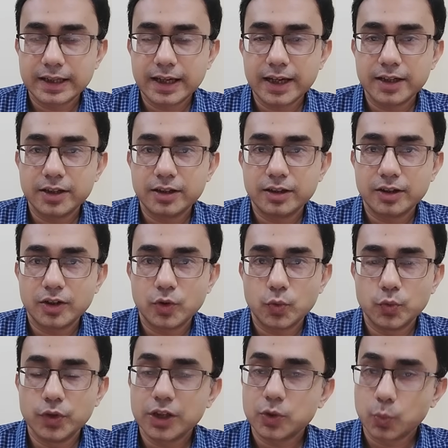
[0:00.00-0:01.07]
can
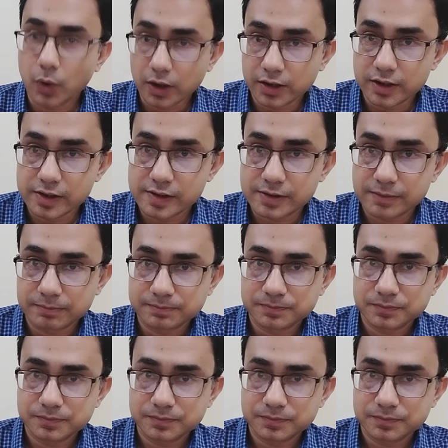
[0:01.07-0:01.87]
work wonders.